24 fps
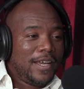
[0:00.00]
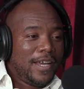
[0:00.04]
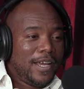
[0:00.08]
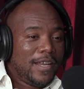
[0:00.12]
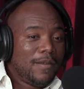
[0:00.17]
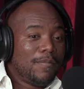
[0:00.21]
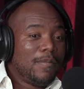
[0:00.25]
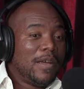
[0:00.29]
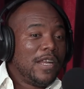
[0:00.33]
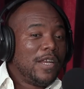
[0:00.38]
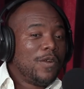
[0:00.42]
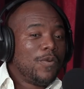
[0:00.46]

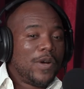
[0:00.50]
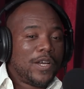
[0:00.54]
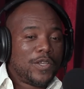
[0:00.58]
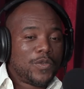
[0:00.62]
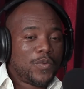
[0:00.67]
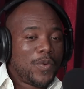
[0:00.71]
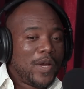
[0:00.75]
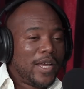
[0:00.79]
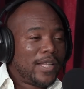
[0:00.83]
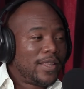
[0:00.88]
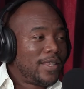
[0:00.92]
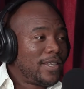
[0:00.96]
in many
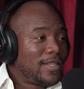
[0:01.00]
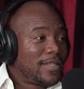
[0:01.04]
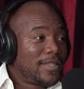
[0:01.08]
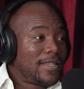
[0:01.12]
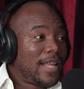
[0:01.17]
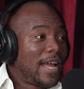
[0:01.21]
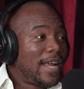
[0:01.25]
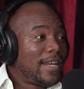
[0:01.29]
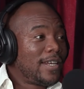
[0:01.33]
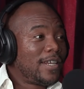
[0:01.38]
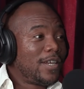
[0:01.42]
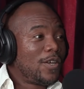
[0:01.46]
ways we had the
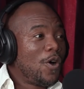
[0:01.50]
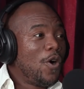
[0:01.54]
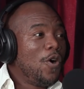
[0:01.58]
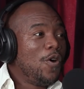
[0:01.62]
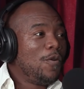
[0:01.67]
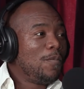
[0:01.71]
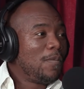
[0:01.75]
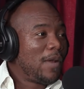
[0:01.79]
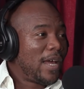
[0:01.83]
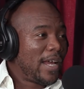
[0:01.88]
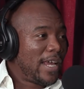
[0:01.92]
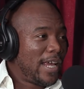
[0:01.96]
standard
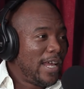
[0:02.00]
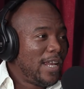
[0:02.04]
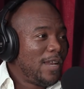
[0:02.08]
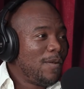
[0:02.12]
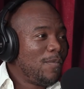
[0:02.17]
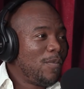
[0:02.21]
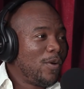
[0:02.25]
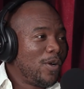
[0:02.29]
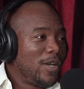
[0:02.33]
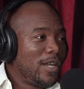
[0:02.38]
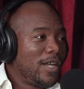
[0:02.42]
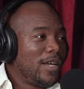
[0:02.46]
home like
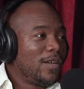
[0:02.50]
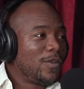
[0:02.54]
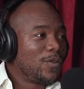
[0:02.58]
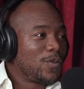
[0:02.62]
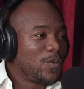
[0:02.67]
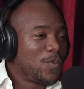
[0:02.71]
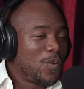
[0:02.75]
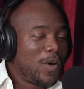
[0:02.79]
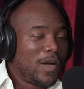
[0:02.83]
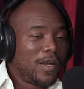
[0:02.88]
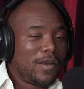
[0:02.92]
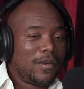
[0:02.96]
anybody
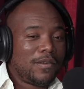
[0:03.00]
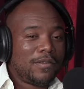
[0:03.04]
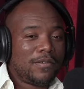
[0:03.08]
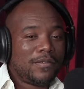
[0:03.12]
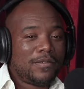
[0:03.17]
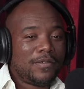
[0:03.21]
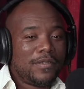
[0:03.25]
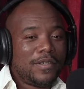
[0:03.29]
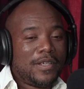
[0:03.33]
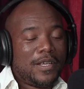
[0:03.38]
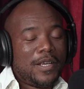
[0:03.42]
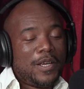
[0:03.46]
else,
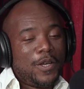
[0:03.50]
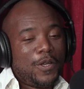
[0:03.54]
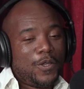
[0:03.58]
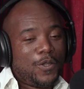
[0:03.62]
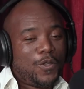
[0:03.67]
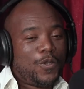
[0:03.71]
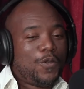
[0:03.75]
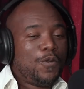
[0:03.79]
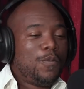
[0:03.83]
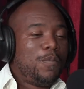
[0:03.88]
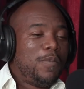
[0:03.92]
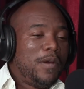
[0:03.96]

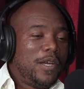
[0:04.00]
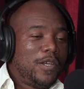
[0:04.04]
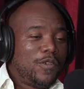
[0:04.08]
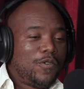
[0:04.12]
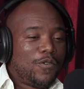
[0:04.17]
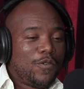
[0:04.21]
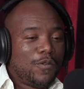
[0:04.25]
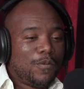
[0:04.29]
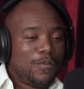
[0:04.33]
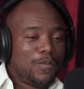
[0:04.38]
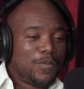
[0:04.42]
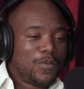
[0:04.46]
2
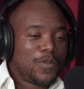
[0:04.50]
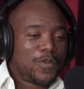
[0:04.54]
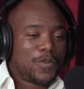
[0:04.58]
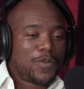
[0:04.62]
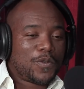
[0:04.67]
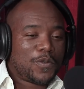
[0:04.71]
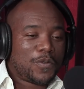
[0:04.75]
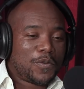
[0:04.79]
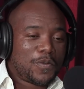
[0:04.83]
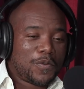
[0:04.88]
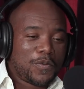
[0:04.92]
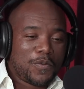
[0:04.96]

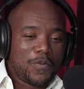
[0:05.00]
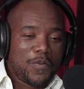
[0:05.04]
bedrooms,